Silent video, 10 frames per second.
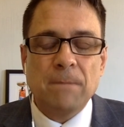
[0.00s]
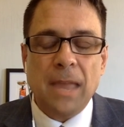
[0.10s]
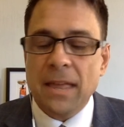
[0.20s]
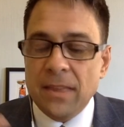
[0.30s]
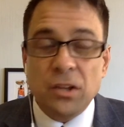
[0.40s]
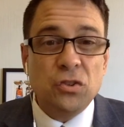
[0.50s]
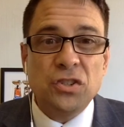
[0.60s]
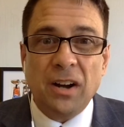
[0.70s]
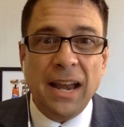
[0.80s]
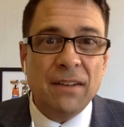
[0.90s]
And then you
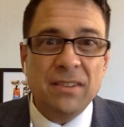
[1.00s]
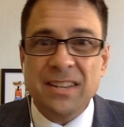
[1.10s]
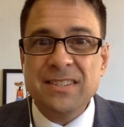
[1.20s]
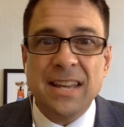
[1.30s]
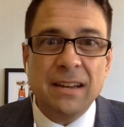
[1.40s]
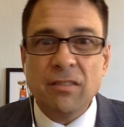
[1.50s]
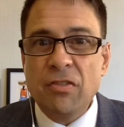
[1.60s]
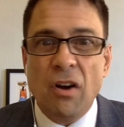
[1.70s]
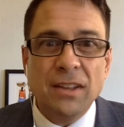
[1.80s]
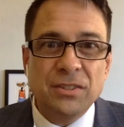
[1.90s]
start having these negative
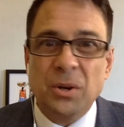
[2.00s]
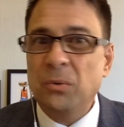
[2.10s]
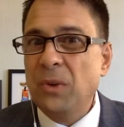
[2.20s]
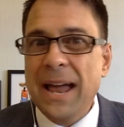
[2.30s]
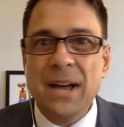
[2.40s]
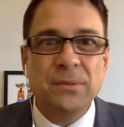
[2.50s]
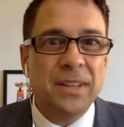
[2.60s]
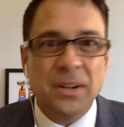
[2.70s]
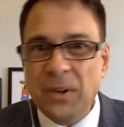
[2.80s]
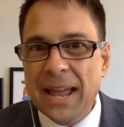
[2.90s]
thoughts that go round
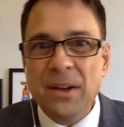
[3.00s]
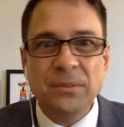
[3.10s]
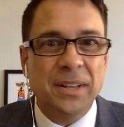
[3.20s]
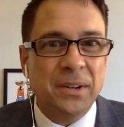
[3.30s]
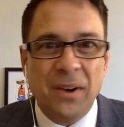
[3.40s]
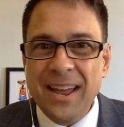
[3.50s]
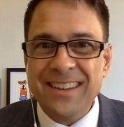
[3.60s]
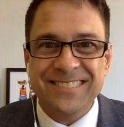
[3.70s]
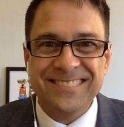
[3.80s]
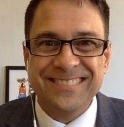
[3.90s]
and around and
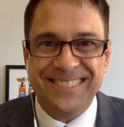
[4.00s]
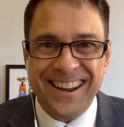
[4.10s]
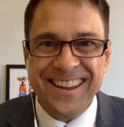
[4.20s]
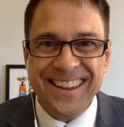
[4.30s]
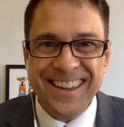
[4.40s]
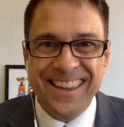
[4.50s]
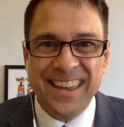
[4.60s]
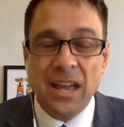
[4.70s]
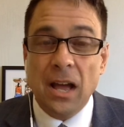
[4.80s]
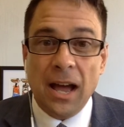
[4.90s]
around, right?
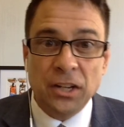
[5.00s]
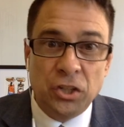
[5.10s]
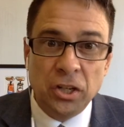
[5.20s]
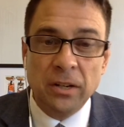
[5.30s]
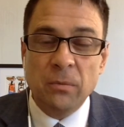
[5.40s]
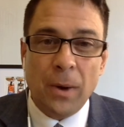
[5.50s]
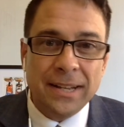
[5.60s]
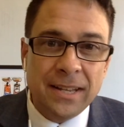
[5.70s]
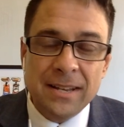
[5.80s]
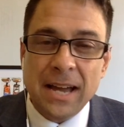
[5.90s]
I should have. Why
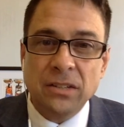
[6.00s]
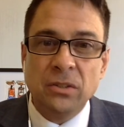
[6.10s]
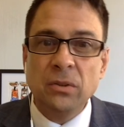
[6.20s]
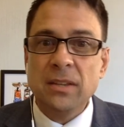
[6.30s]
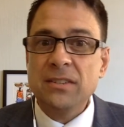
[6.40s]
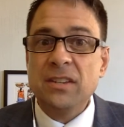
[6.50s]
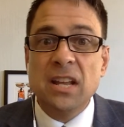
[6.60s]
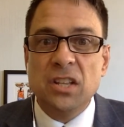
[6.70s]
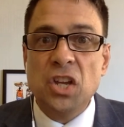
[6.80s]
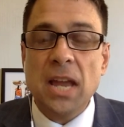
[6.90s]
didn't I do this?
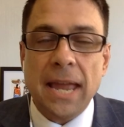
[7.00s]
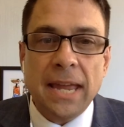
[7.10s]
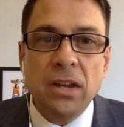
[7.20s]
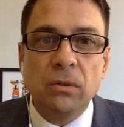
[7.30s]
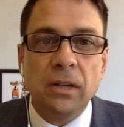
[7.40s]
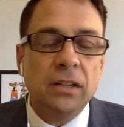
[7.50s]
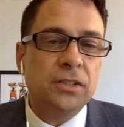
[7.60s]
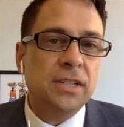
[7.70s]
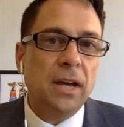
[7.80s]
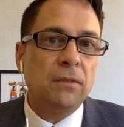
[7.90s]
You get angry at
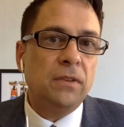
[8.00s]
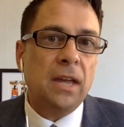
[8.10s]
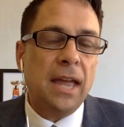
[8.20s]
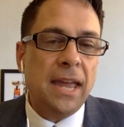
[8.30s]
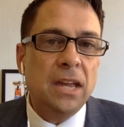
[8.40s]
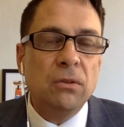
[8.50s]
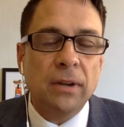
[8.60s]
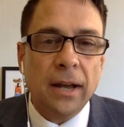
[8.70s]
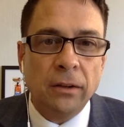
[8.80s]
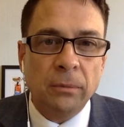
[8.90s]
yourself. You get
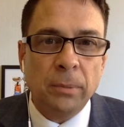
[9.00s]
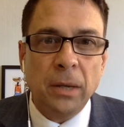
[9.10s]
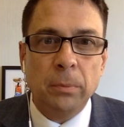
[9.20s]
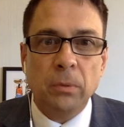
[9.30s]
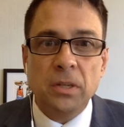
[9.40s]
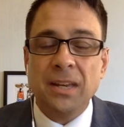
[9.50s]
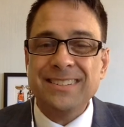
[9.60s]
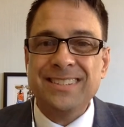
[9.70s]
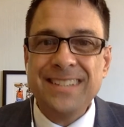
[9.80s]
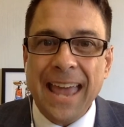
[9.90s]
angry at other people. You
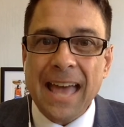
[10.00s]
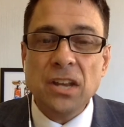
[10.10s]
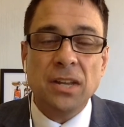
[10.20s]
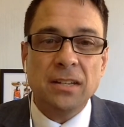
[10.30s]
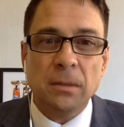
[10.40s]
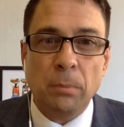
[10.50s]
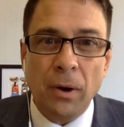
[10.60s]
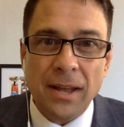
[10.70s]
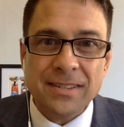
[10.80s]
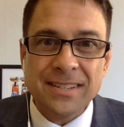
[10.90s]
get sad. You get
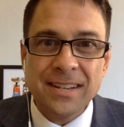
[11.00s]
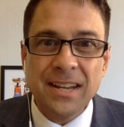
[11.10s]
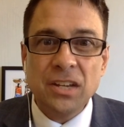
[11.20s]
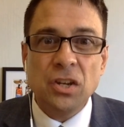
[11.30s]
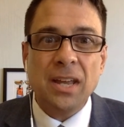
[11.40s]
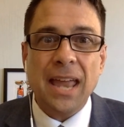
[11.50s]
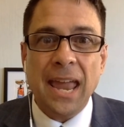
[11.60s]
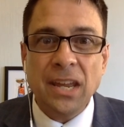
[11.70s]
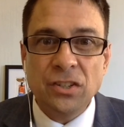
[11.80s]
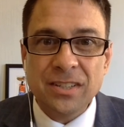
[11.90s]
depressed. You get
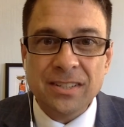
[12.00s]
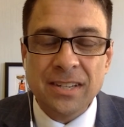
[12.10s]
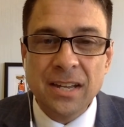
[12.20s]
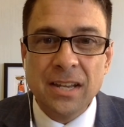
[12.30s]
anxious.